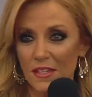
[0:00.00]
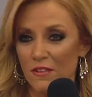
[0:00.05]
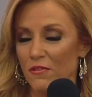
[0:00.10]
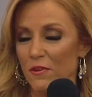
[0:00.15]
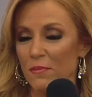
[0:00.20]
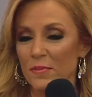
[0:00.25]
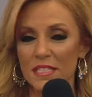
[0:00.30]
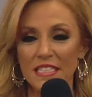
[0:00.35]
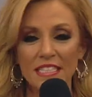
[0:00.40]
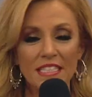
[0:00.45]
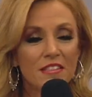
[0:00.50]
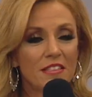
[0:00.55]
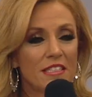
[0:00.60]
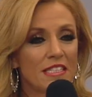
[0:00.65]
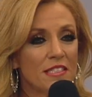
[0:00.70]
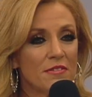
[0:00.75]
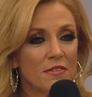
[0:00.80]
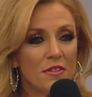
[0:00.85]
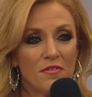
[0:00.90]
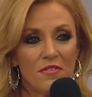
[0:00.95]
From a
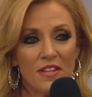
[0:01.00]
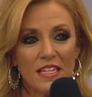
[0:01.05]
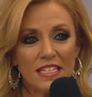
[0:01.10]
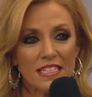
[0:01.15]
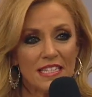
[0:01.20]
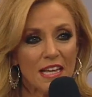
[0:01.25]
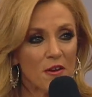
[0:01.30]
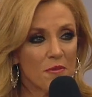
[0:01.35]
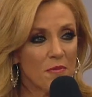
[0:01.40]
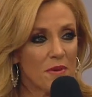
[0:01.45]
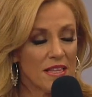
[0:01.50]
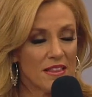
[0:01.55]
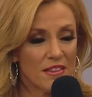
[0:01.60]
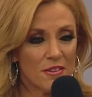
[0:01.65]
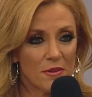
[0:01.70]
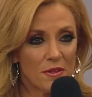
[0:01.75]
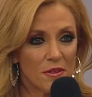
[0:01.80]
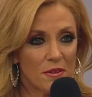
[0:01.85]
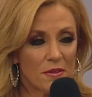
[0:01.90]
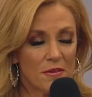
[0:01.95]
series of events I went
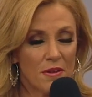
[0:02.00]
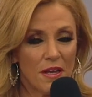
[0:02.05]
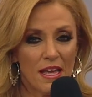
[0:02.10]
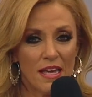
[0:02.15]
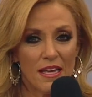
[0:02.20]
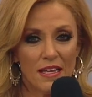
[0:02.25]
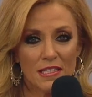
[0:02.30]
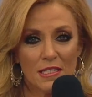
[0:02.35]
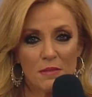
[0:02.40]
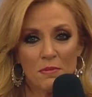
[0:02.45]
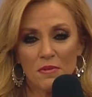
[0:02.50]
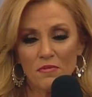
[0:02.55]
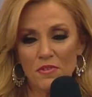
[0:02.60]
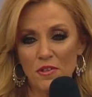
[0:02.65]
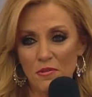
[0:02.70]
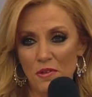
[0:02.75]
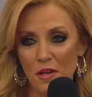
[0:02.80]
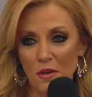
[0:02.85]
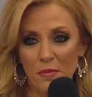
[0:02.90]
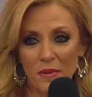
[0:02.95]
through, some of
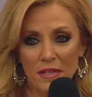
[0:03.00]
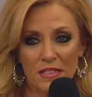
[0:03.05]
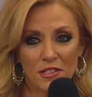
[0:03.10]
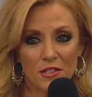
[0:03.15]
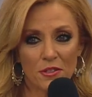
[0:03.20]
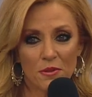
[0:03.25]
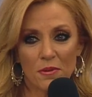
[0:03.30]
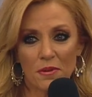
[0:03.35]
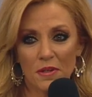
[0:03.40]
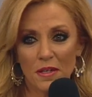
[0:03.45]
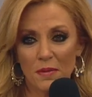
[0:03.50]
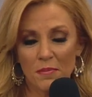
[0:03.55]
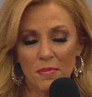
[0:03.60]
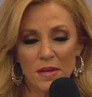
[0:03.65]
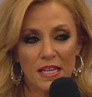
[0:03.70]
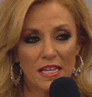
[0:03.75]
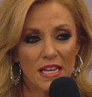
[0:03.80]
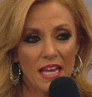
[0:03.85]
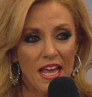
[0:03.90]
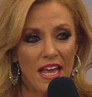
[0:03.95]
you know my story,
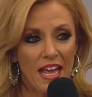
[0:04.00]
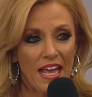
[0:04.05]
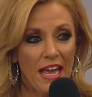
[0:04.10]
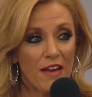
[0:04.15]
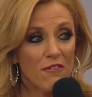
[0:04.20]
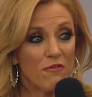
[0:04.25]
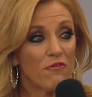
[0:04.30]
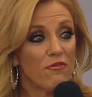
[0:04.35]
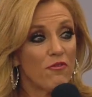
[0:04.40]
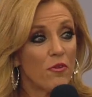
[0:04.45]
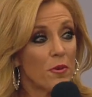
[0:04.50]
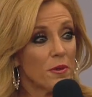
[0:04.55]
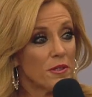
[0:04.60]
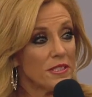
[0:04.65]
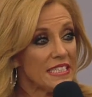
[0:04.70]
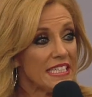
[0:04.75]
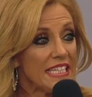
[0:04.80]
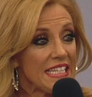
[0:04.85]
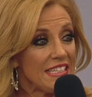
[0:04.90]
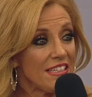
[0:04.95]
but at
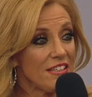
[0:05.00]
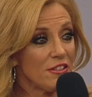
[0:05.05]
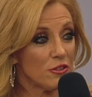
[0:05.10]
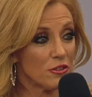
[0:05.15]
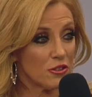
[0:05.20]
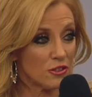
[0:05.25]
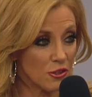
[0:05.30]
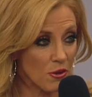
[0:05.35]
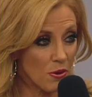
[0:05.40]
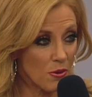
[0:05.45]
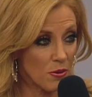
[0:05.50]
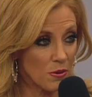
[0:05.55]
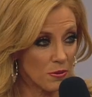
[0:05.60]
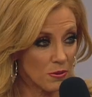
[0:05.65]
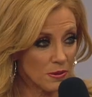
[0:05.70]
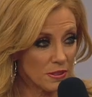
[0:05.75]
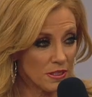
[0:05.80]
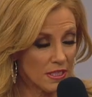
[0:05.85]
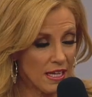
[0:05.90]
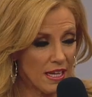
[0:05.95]
14 years
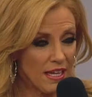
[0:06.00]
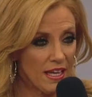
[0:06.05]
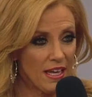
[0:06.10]
old,